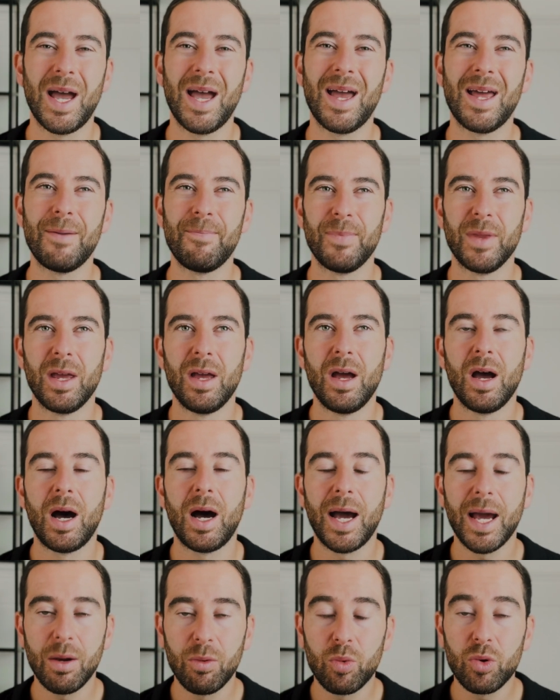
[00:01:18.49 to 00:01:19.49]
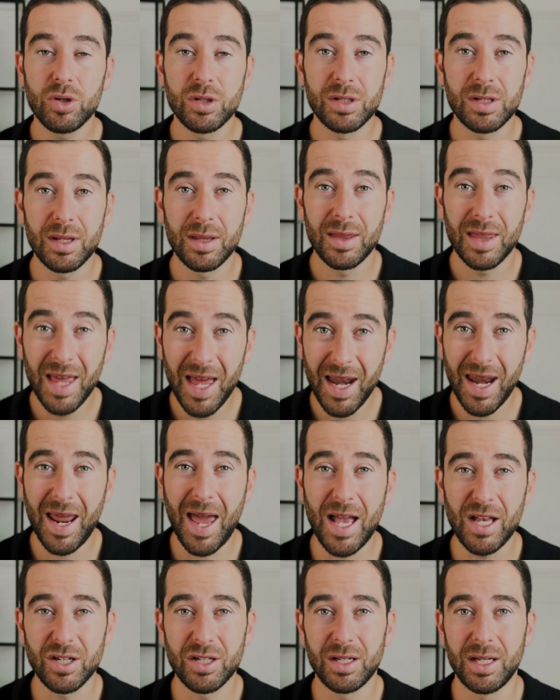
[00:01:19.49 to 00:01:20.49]
And I was then
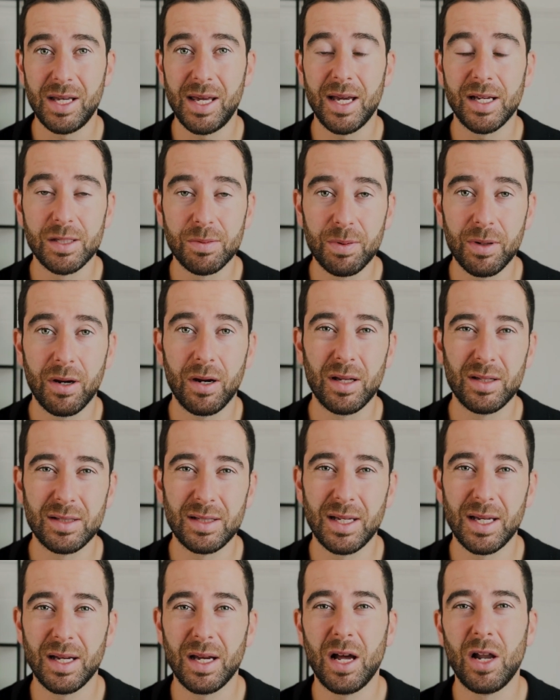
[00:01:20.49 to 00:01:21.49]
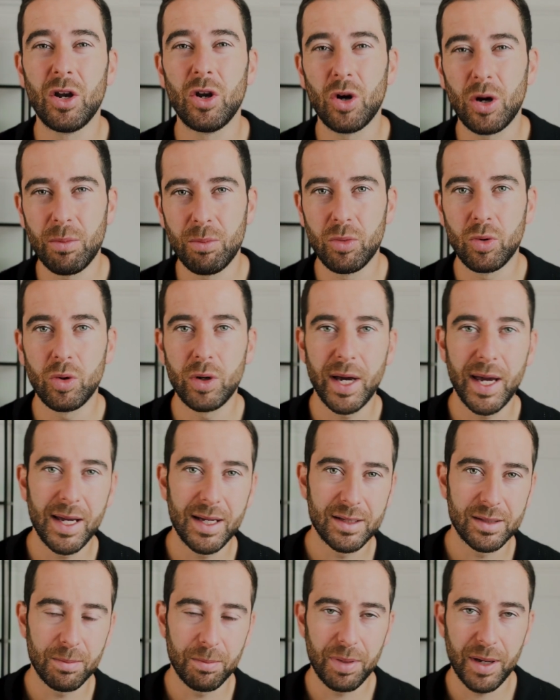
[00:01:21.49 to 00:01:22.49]
actually experiencing a lot more
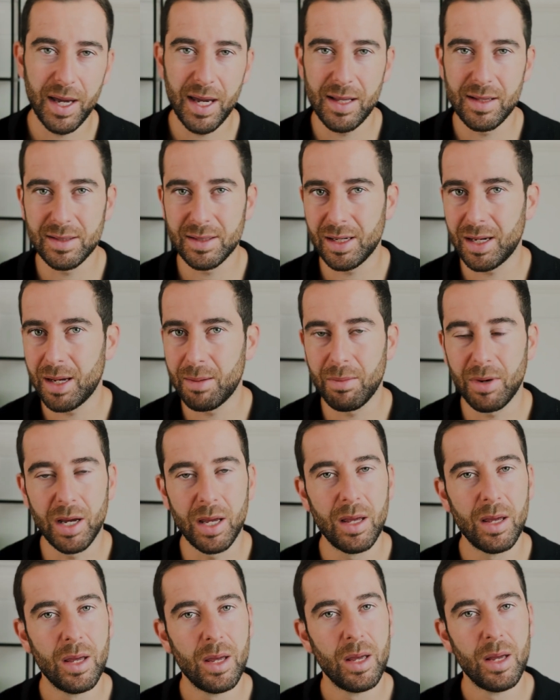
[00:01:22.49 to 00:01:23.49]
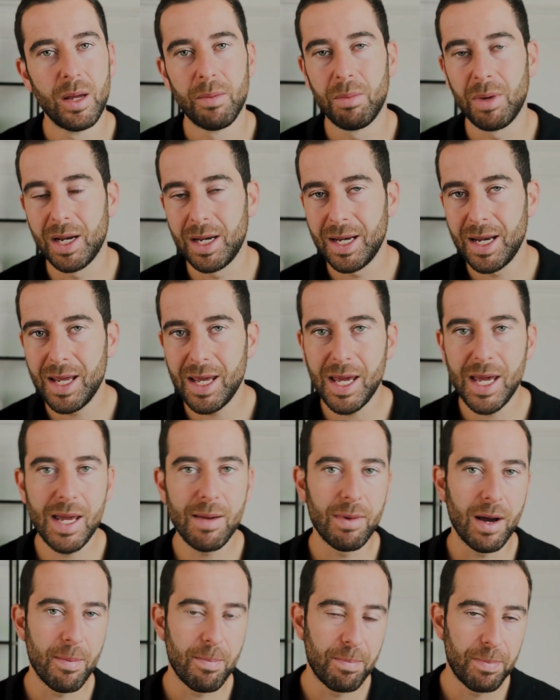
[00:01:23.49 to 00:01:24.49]
aches and pains in like my knee,
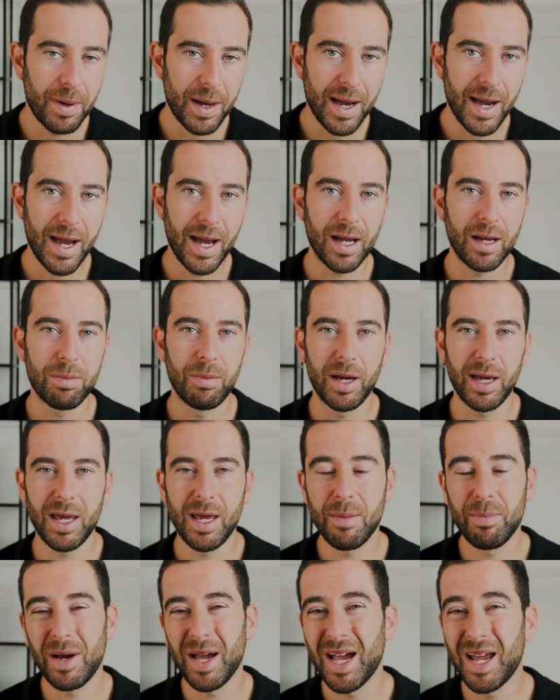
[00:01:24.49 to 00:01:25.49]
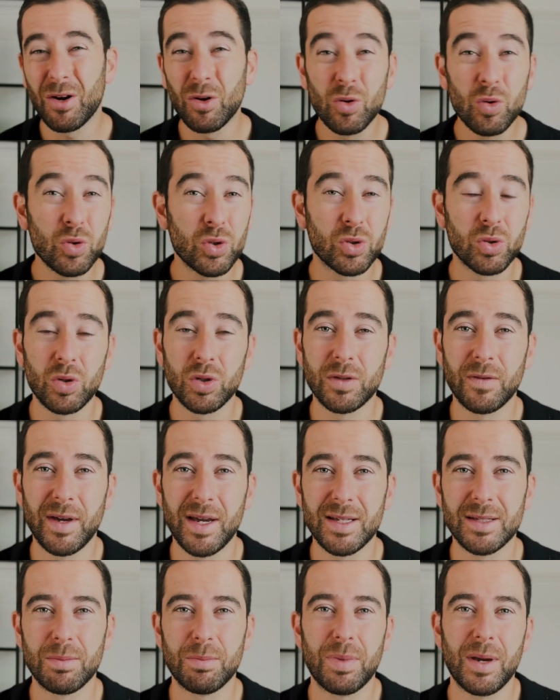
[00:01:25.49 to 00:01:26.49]
my back, my hip. I had all sorts of
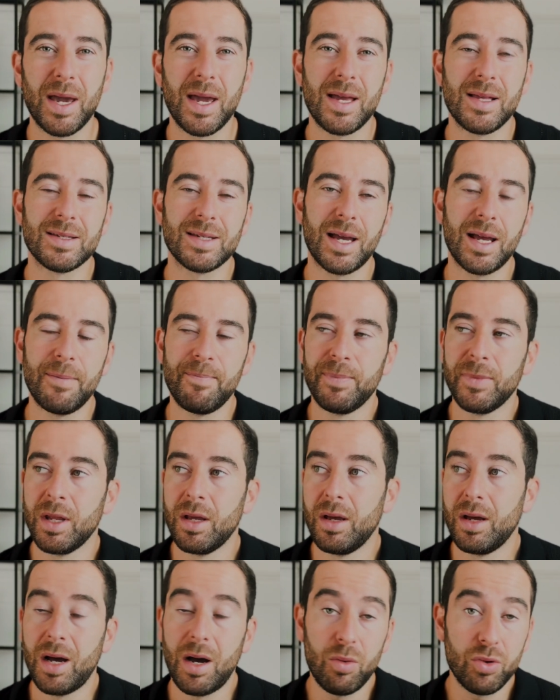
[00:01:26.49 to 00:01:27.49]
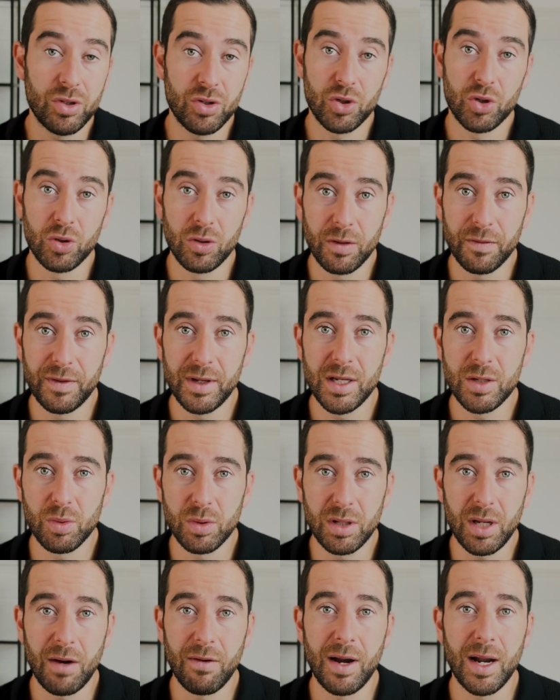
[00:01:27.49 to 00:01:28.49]
aches and pains, and I wasn't sure if these
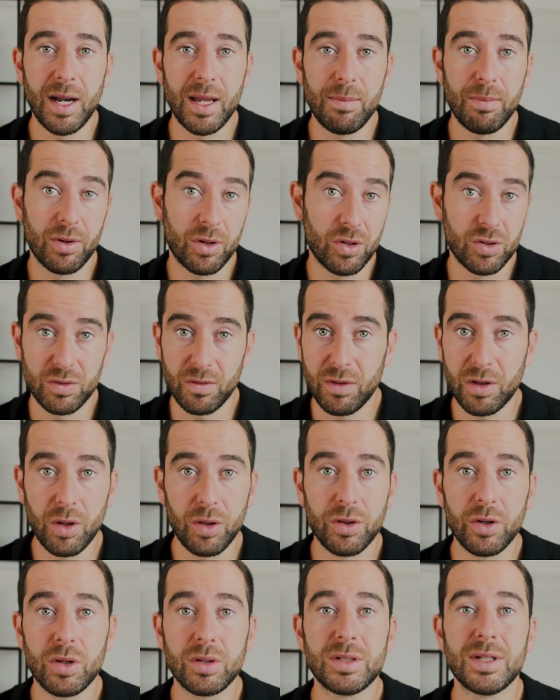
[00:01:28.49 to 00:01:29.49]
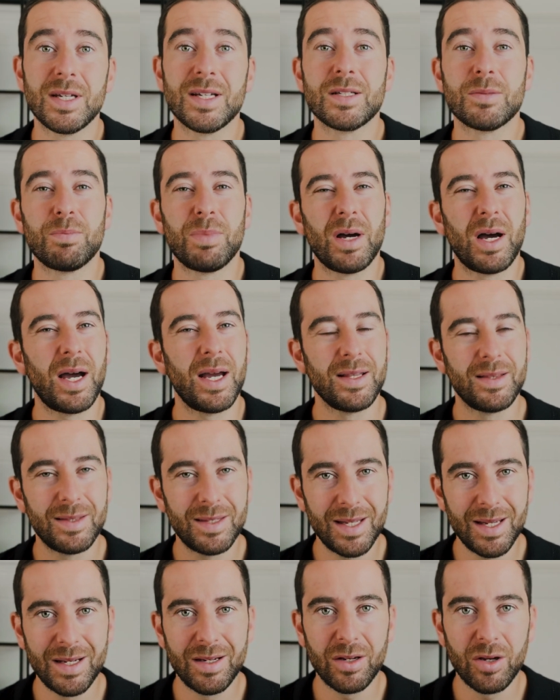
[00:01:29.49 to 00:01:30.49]
were directly because of the orthotics, but I
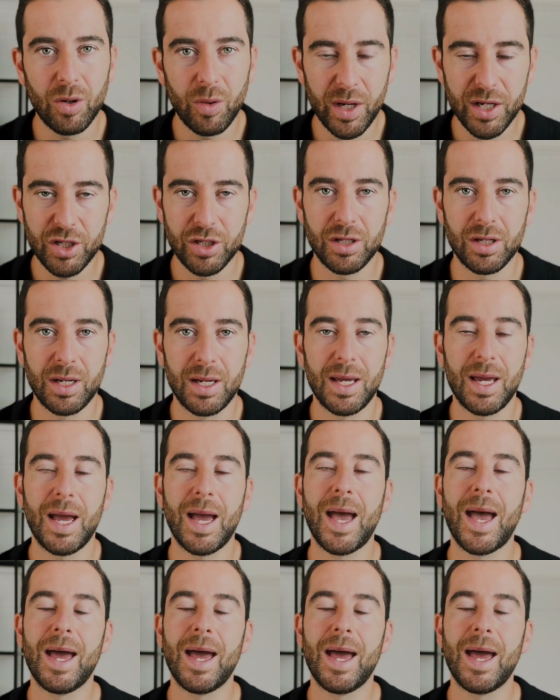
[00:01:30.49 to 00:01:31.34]
did question it.